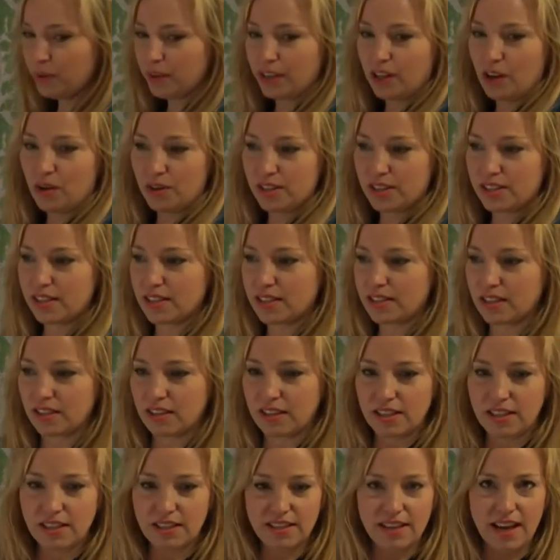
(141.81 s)
we noticed is that
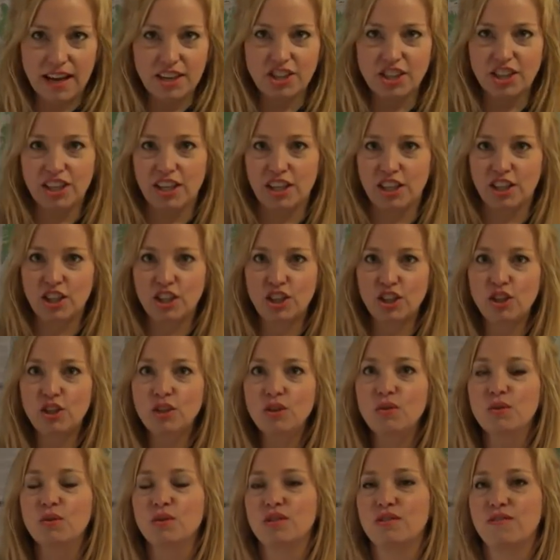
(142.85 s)
this is actually a
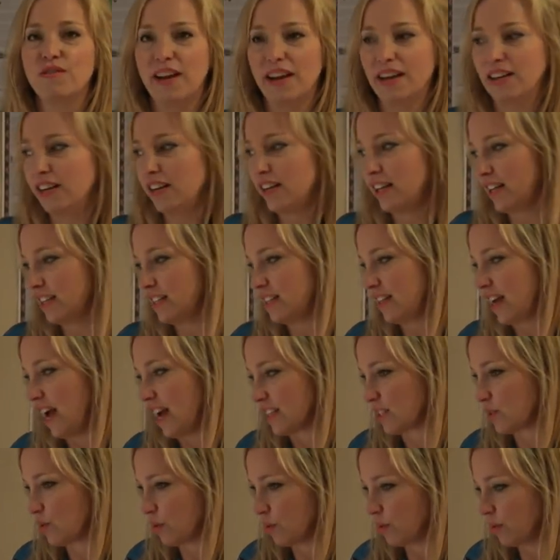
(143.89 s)
huge vanity and
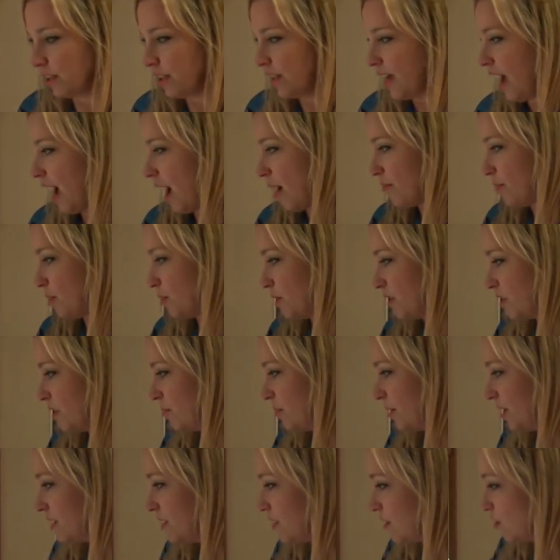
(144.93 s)
desk. We're really happy with it,
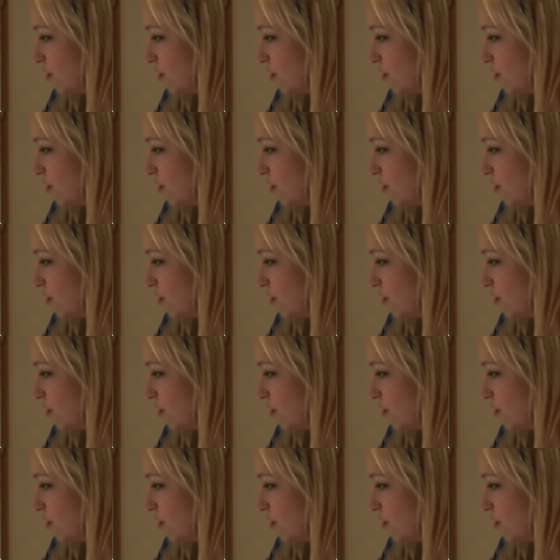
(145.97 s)
but as